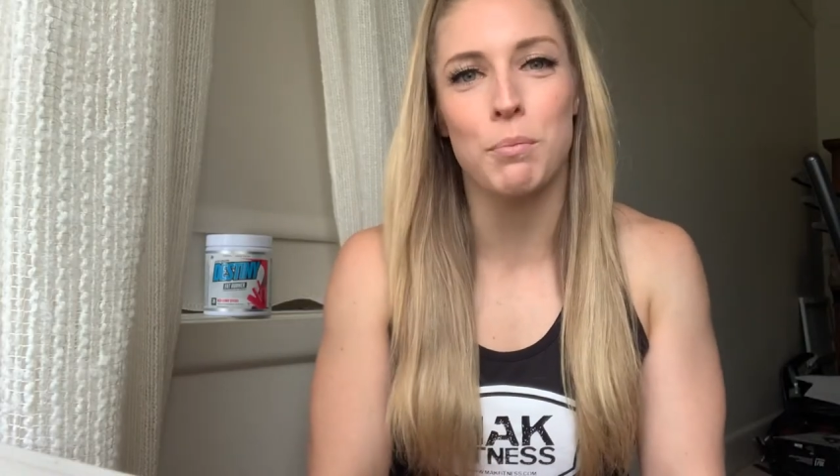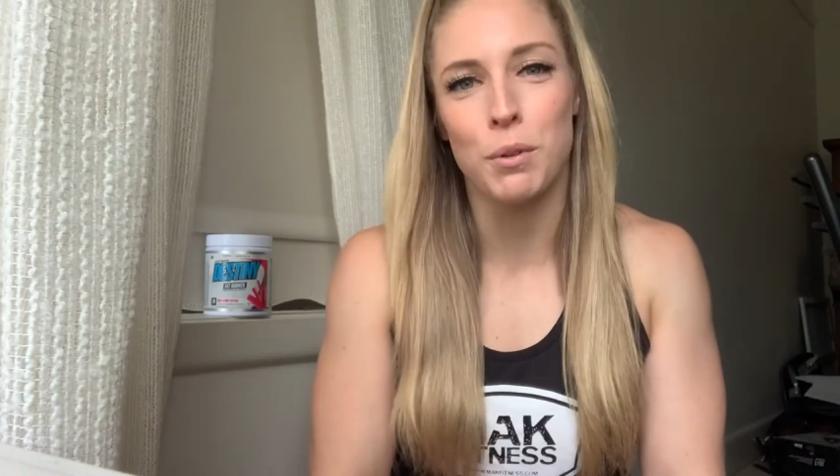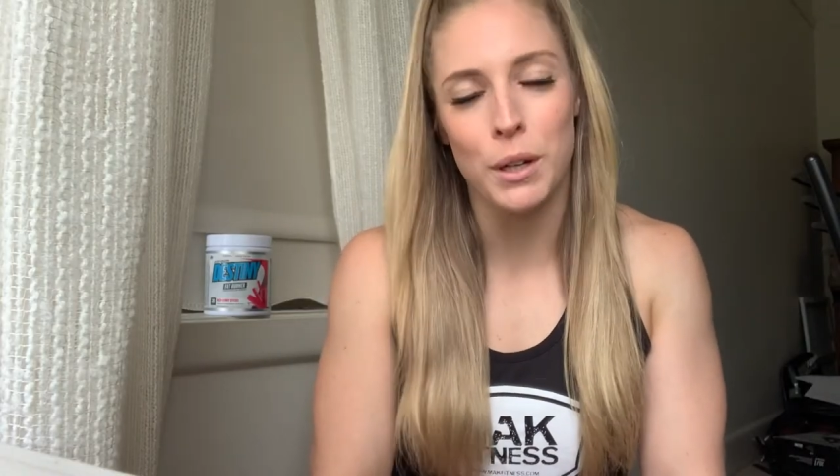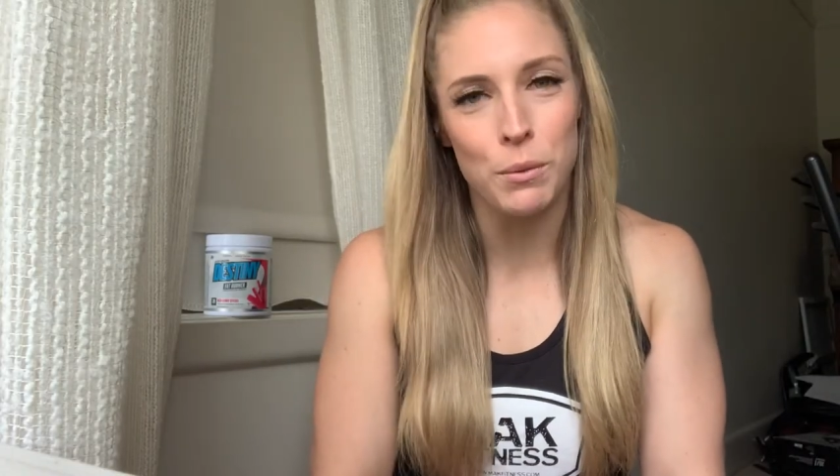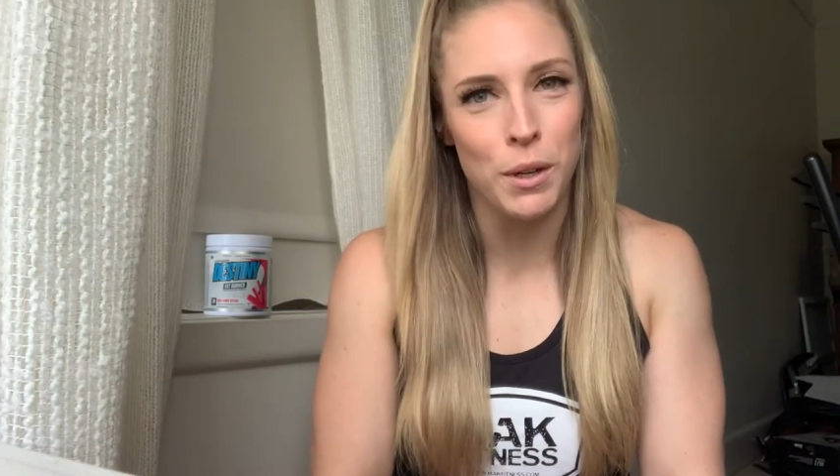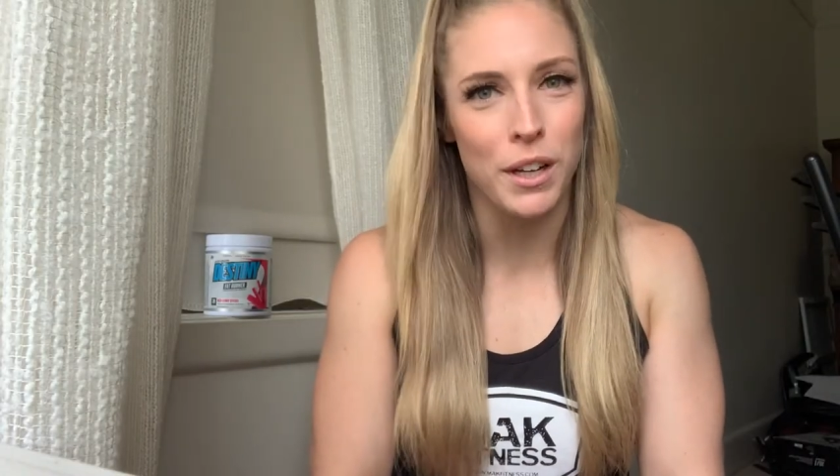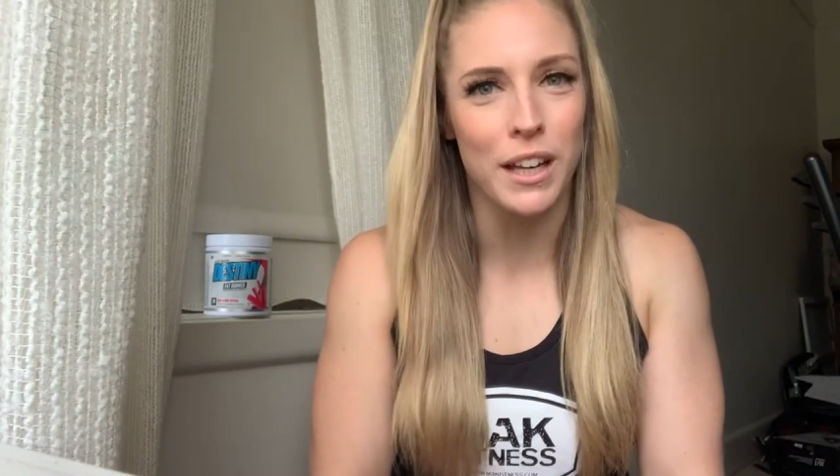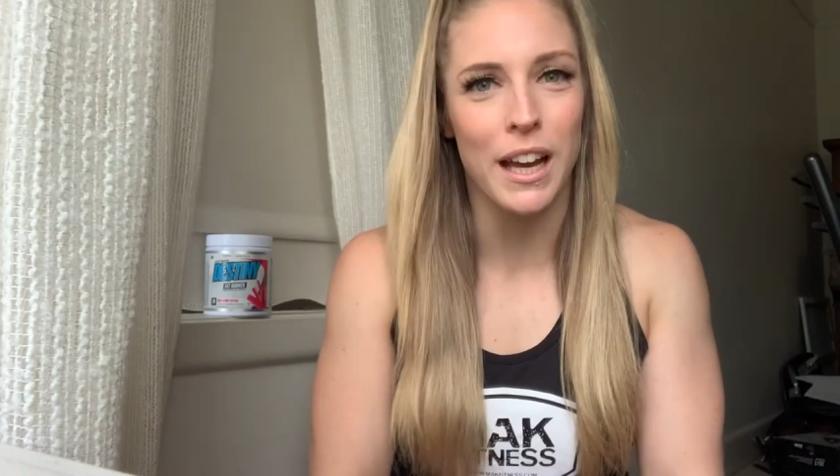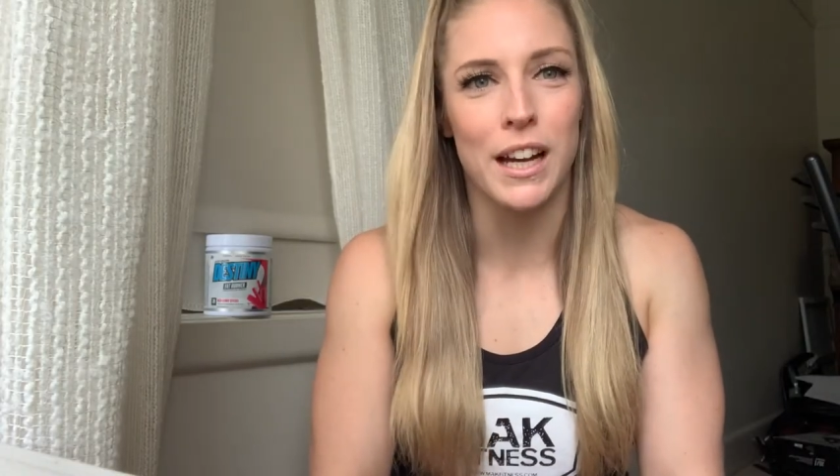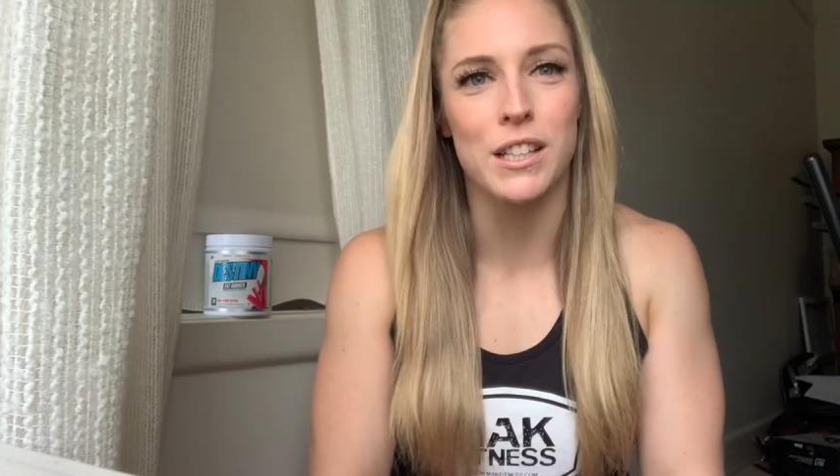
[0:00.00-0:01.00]

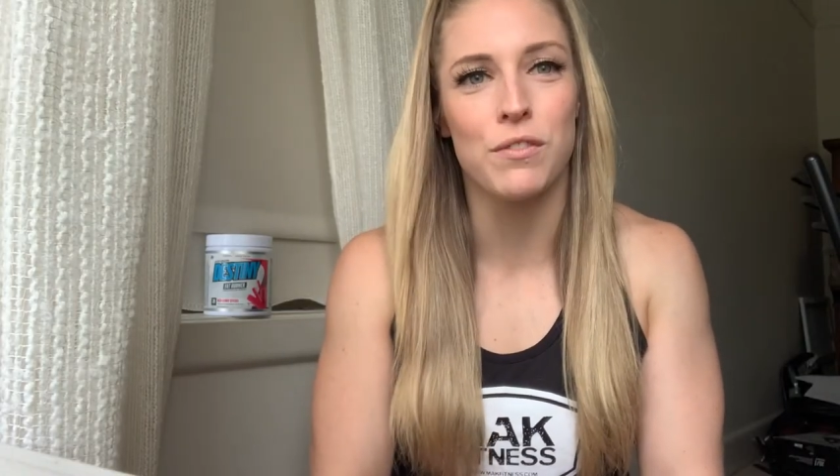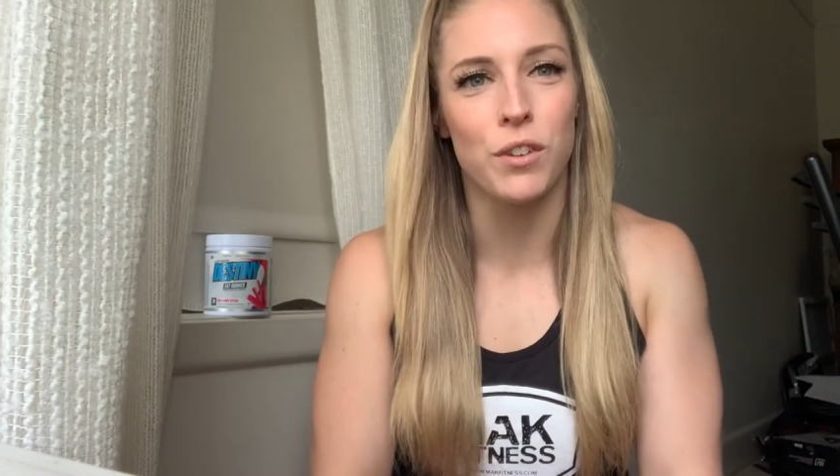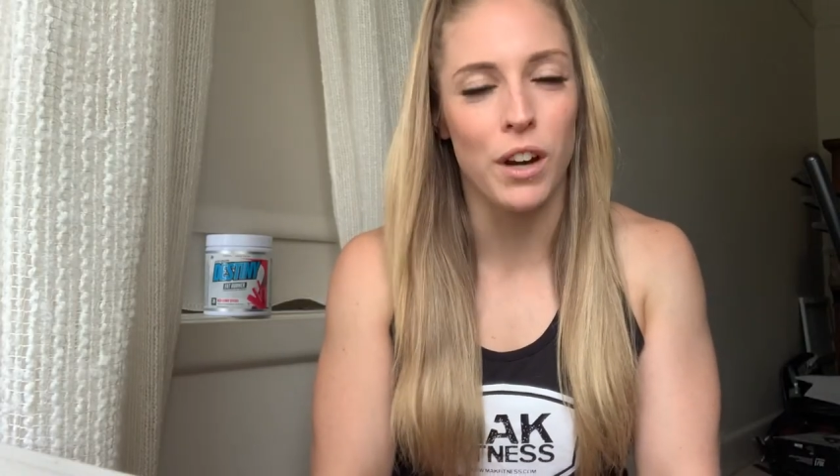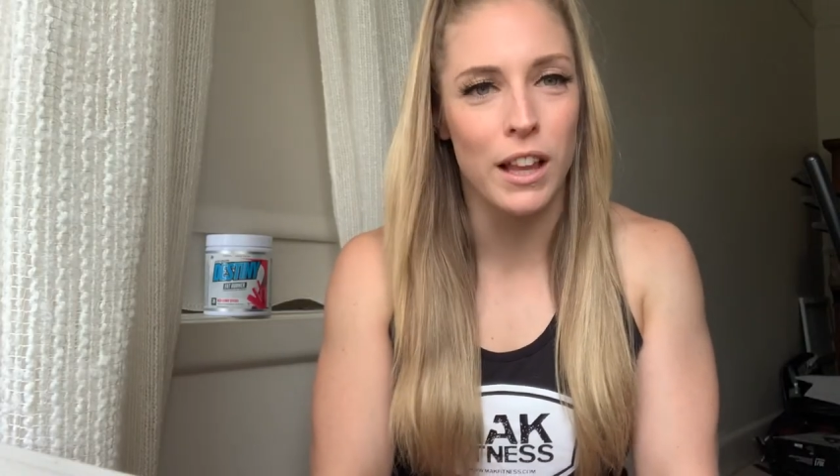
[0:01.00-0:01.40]
pre-workouts for a